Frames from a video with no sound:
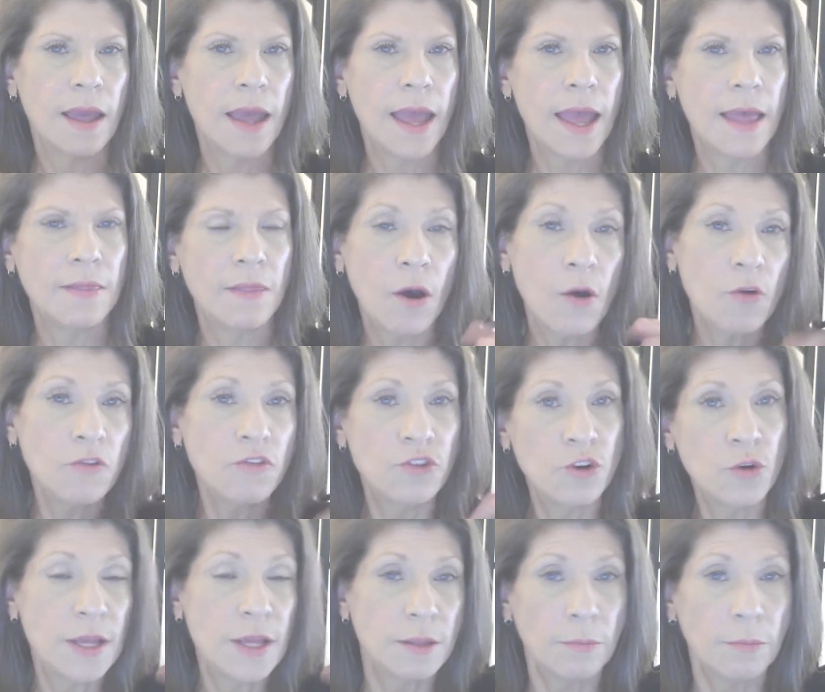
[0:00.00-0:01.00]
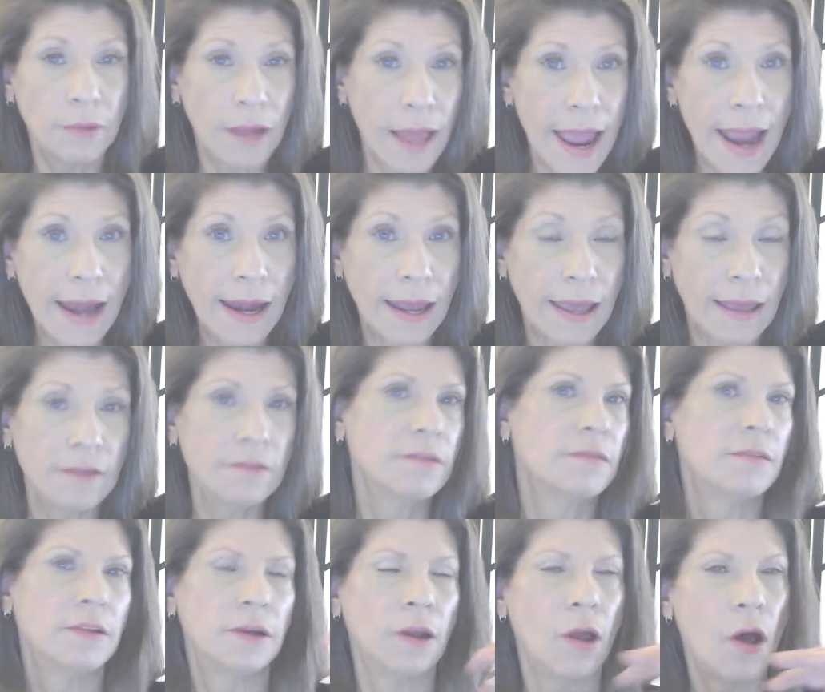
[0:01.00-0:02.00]
And those doing the planning,
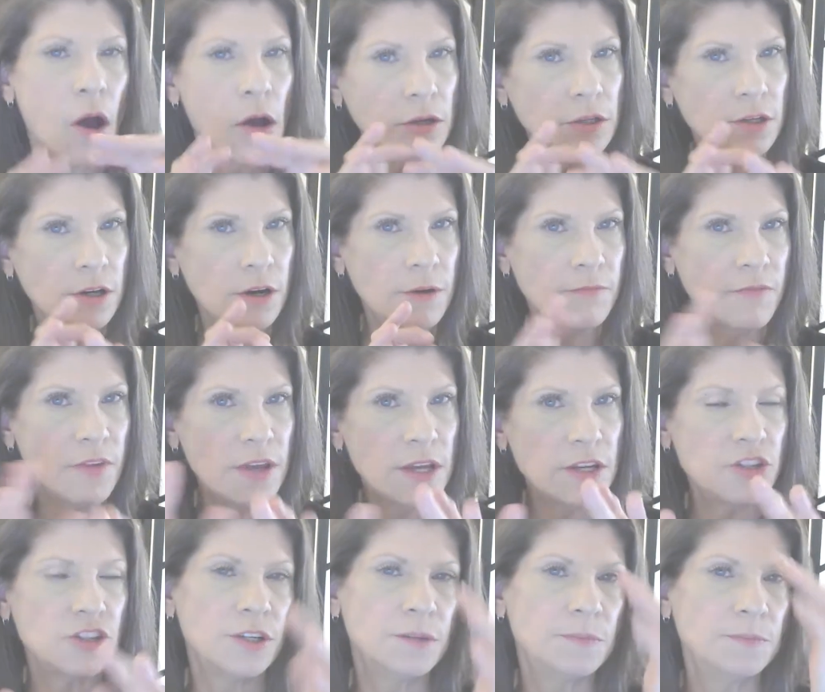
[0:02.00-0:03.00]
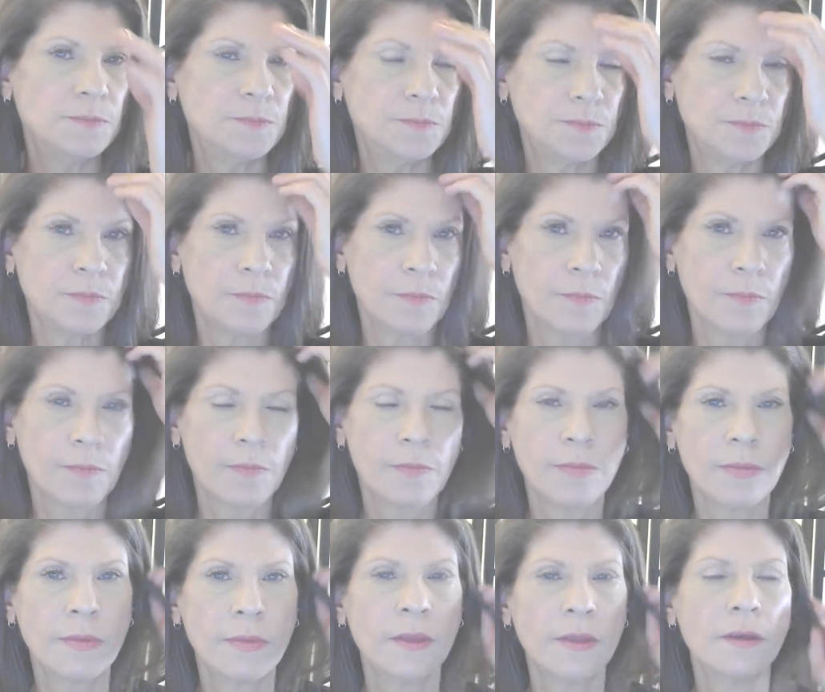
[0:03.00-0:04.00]
the long-term vision,
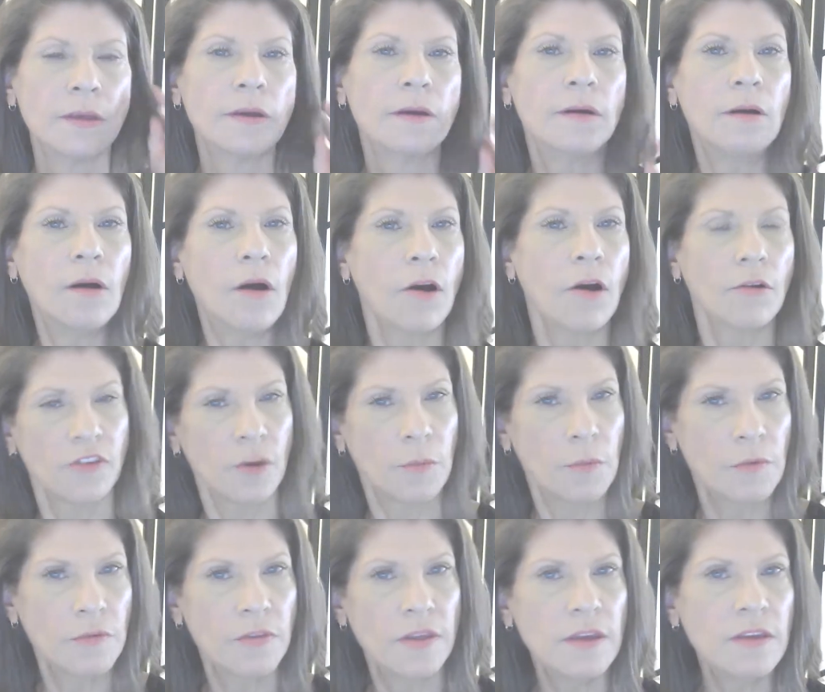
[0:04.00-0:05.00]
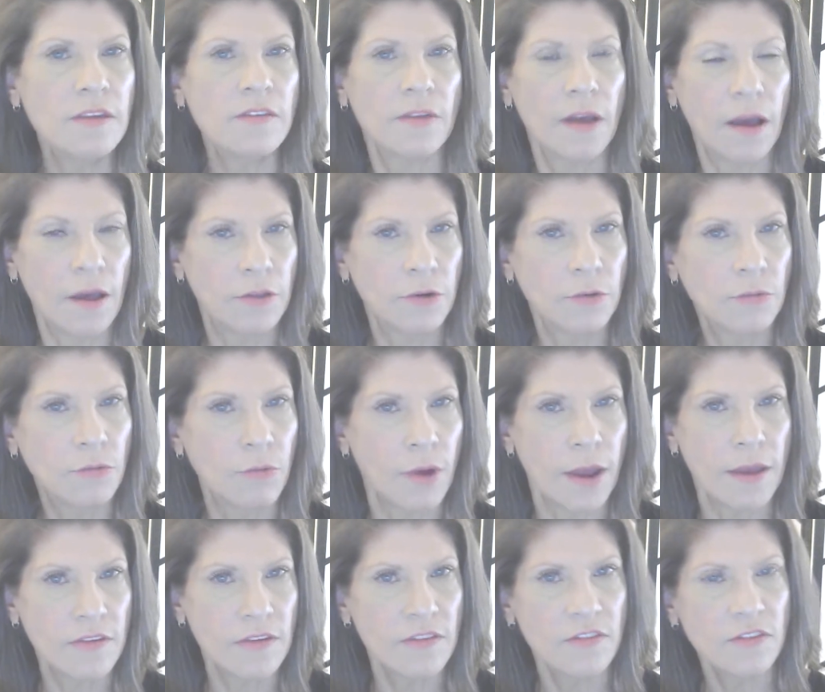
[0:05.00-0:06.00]
are some of these other
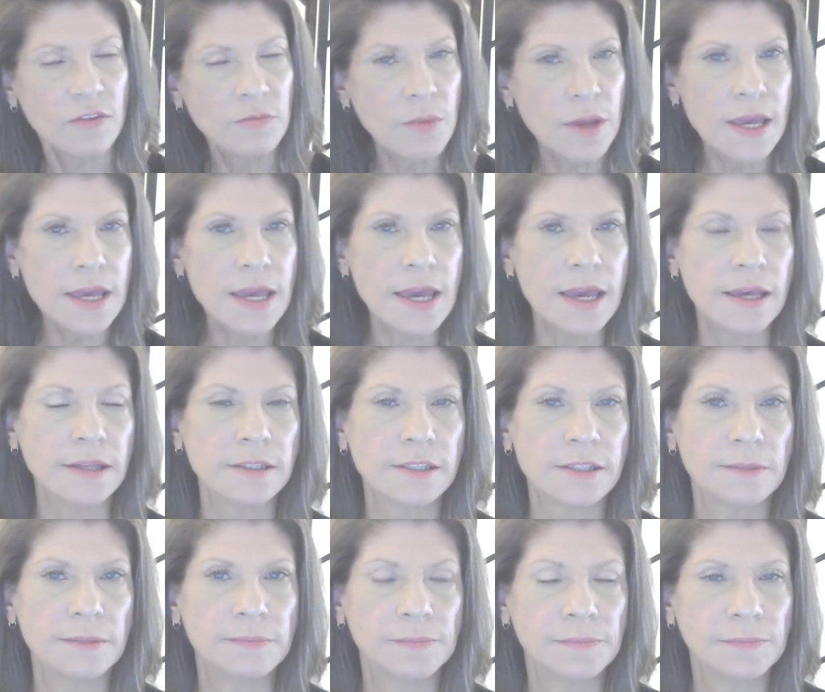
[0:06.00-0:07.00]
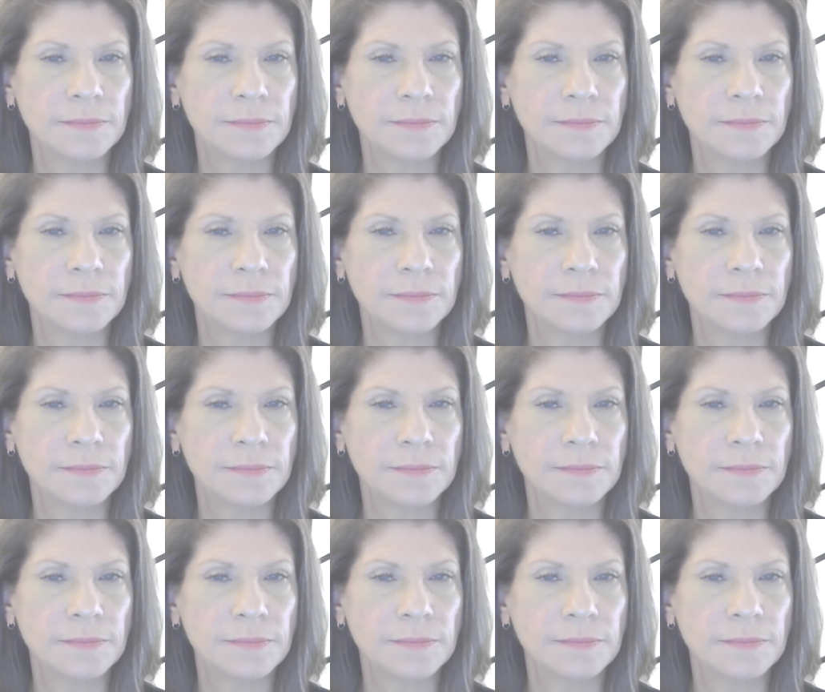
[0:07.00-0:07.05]
races and beings.